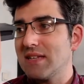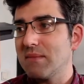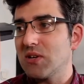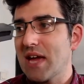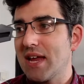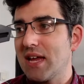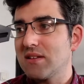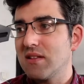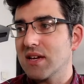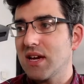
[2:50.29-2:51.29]
I'm getting
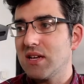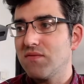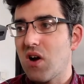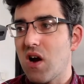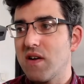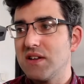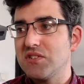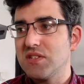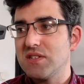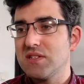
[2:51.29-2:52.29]
into the kind of
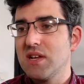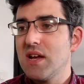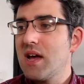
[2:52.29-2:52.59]
oranges,